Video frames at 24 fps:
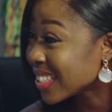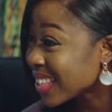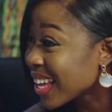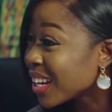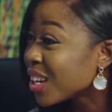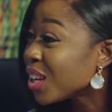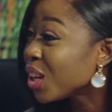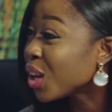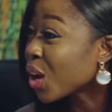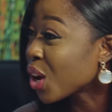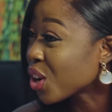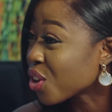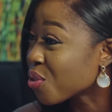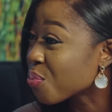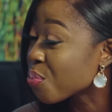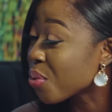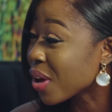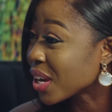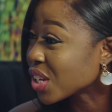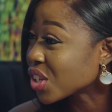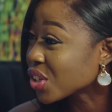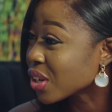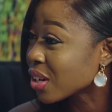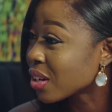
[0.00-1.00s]
Is that a lot of
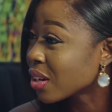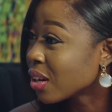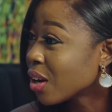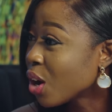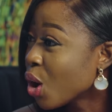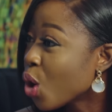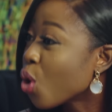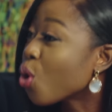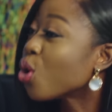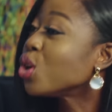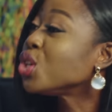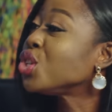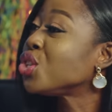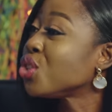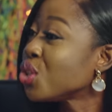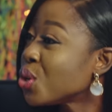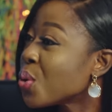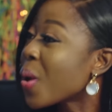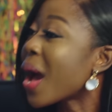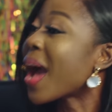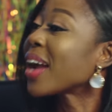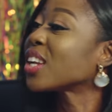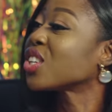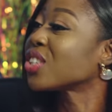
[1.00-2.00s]
pressure? Or do
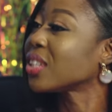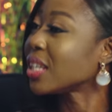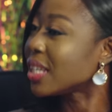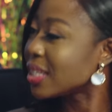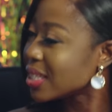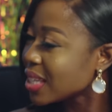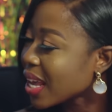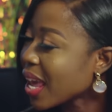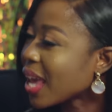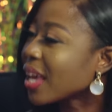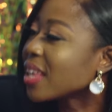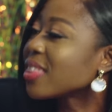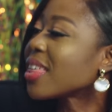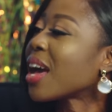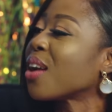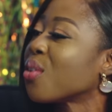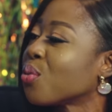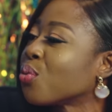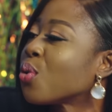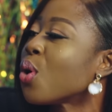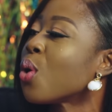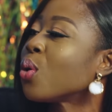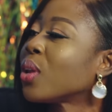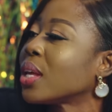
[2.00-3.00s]
you actually take
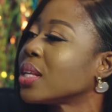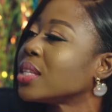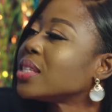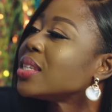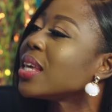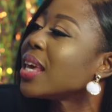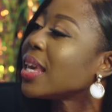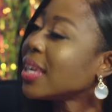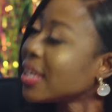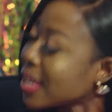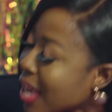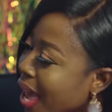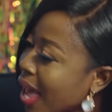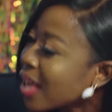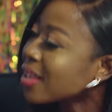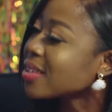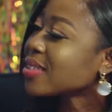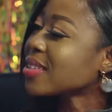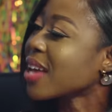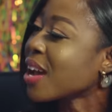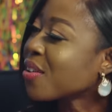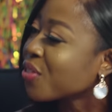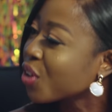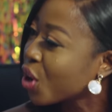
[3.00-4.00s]
that role and say,
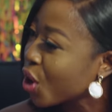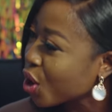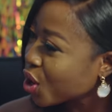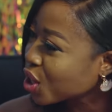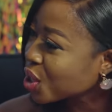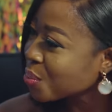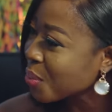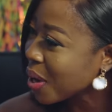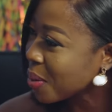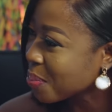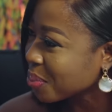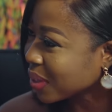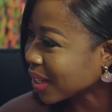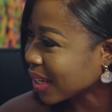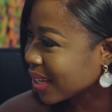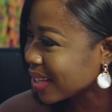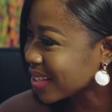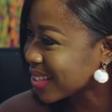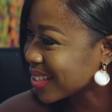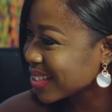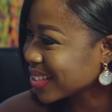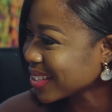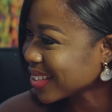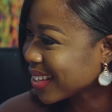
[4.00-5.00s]
yes, I've earned my
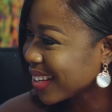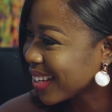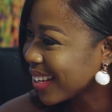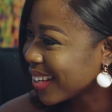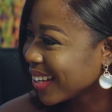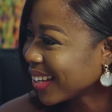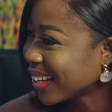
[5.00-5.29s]
place?